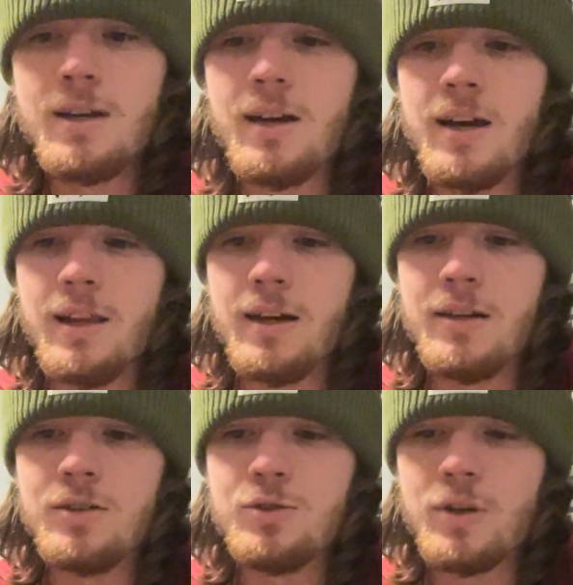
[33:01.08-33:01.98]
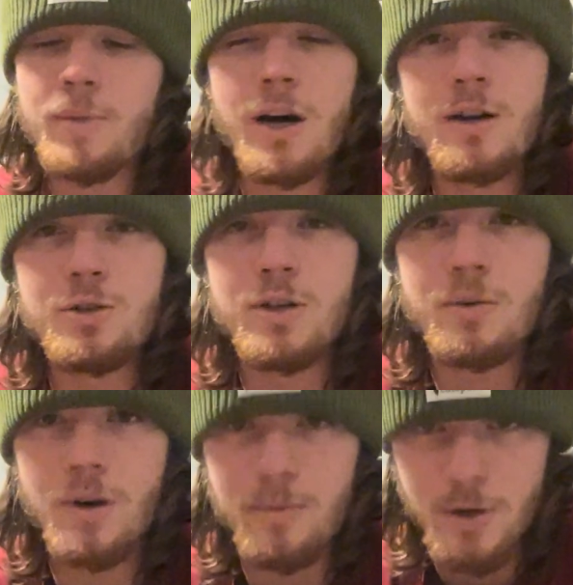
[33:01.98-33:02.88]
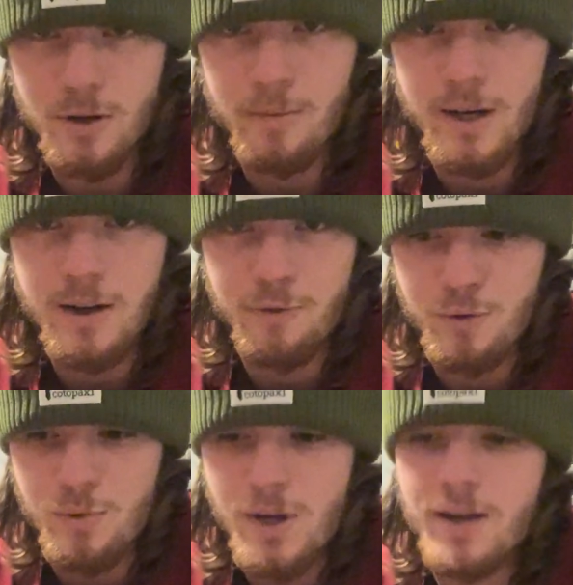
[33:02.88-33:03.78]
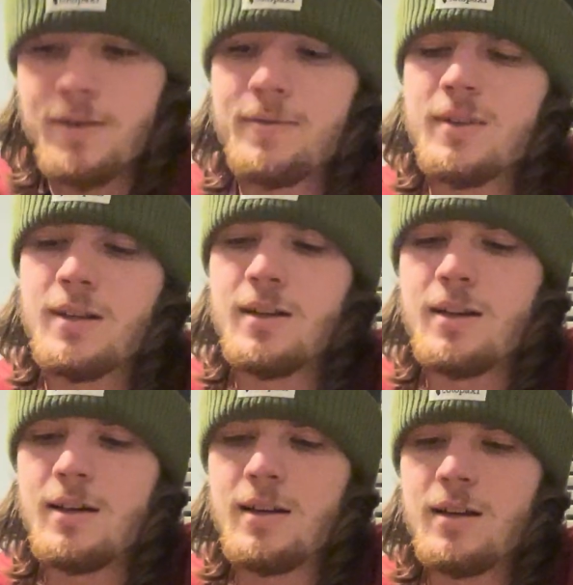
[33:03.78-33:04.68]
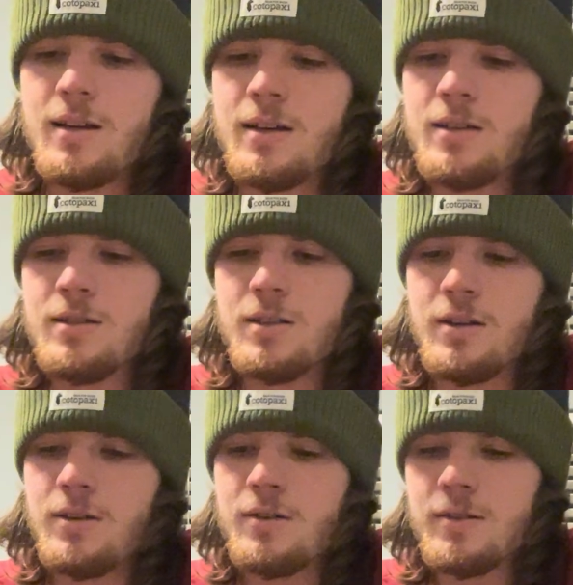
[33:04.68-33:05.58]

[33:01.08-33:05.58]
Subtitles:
and then drink my hot drink while I'm cooking my food. So